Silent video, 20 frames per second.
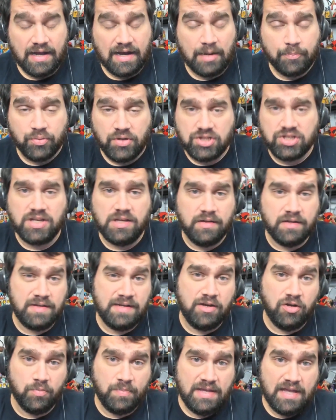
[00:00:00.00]
Uh, and I appreciate you
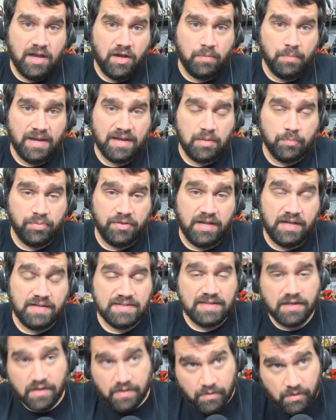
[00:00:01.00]
hearing me out and my
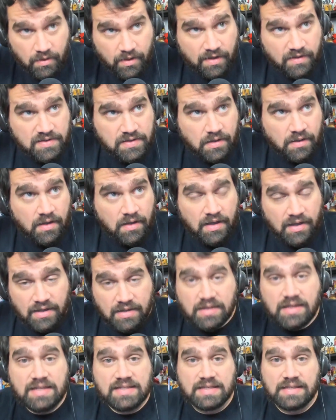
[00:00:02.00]
complaints and to, the, and to
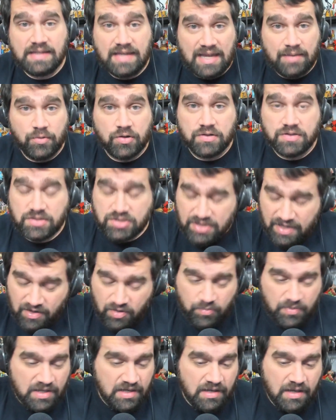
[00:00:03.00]
Geeks and Gamers,
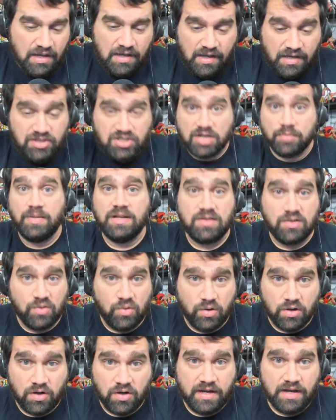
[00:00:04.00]
Jeremy and Jeremy
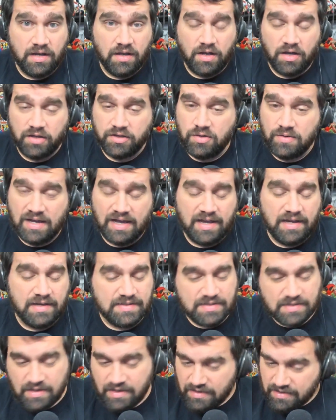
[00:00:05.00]
the Quartering, all you
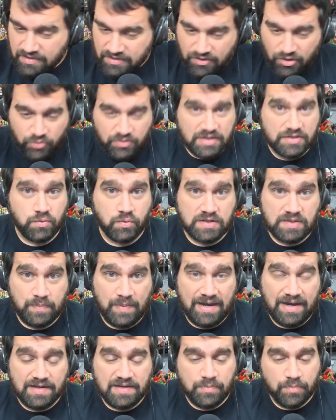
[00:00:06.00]
guys. No
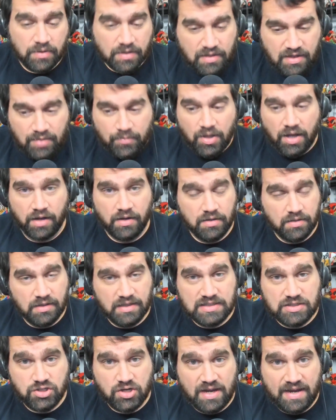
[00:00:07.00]
disrespect, but come on,
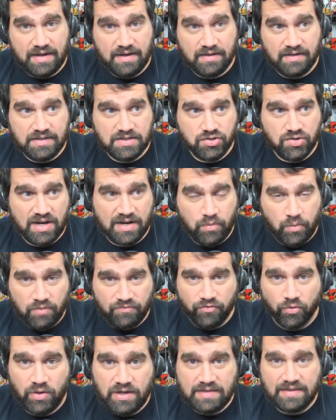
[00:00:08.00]
let's try let's try to
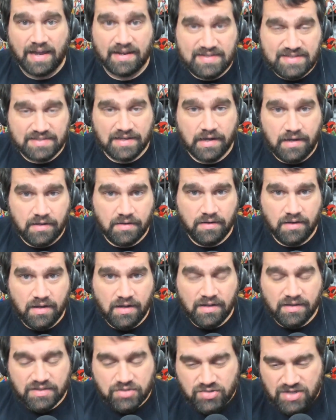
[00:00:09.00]
avoid that site.
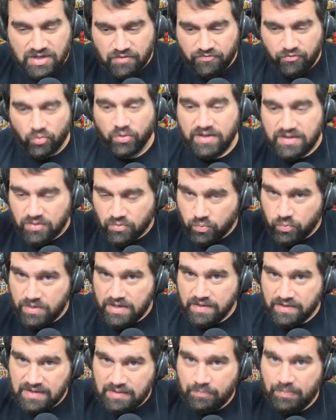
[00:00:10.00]
Let's try to avoid the
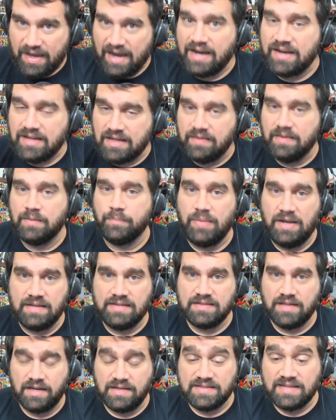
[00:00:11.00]
really bad
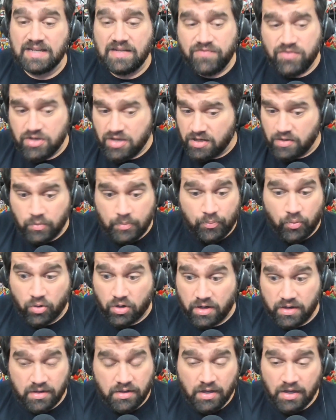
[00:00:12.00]
clickbait sites. And if you're going to
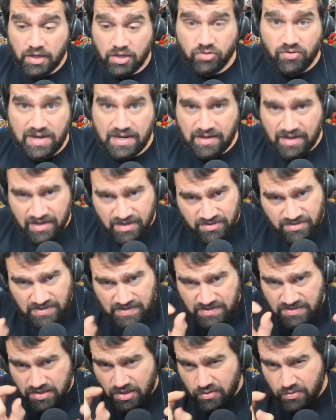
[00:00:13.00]
report on it, great.
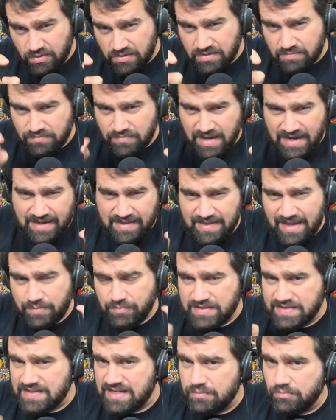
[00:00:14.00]
Just don't make
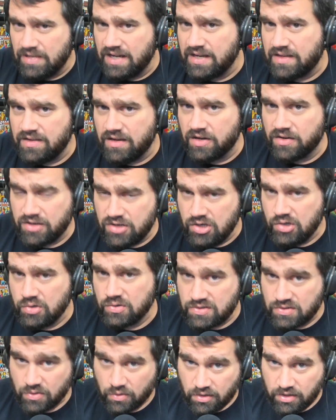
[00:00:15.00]
them seem like they're a
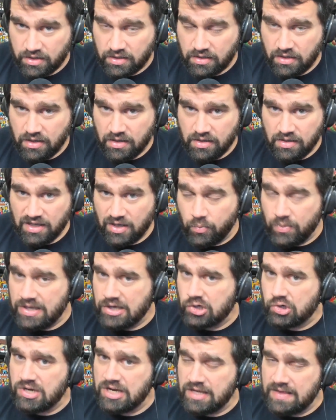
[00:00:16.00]
news story. Can
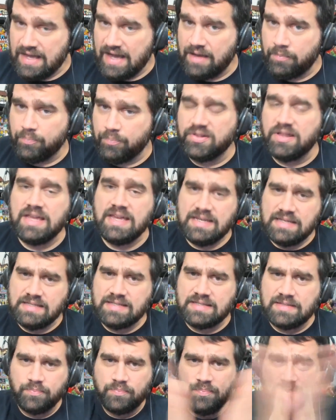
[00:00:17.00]
we agree on that?
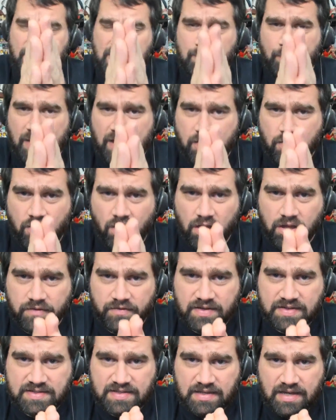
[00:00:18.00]
Please be better,
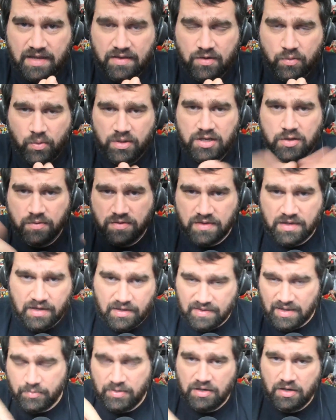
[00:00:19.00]
all of us together. What do you
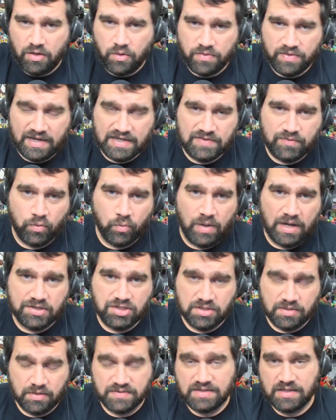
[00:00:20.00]
think? Let me know. Thanks for
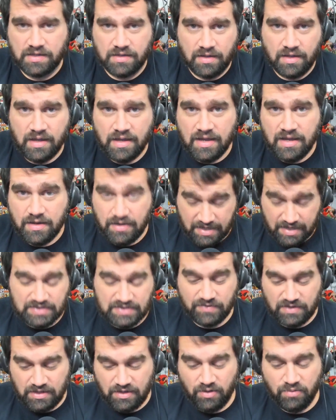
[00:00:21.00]
watching. I'll see you
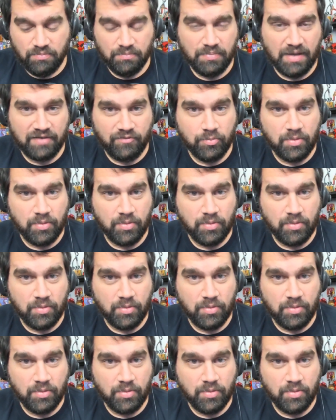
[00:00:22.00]
next video.